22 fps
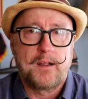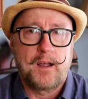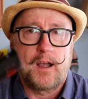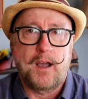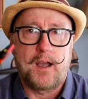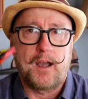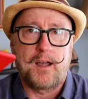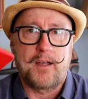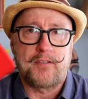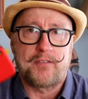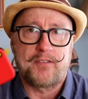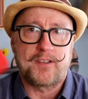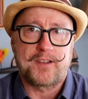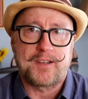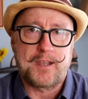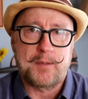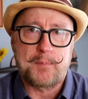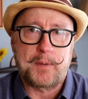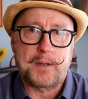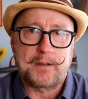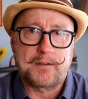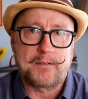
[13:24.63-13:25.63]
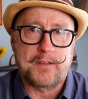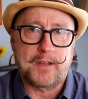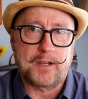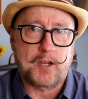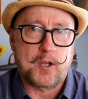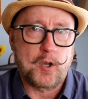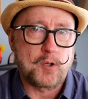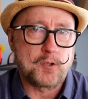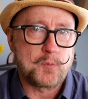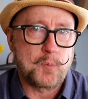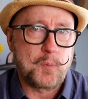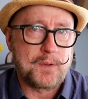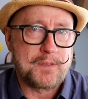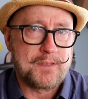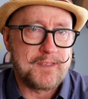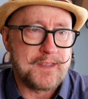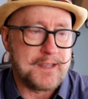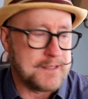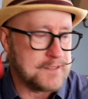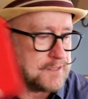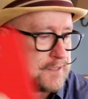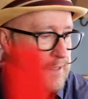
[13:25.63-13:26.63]
The gimmick that goes with
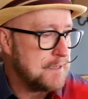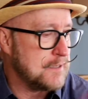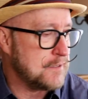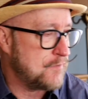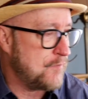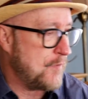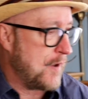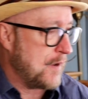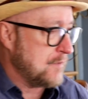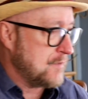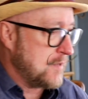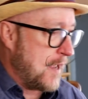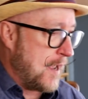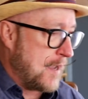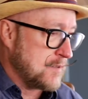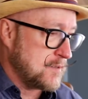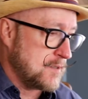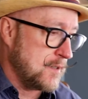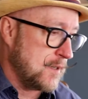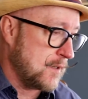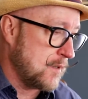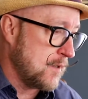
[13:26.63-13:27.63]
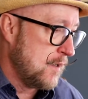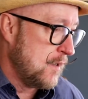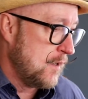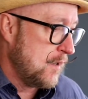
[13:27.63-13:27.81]
this is fantastic.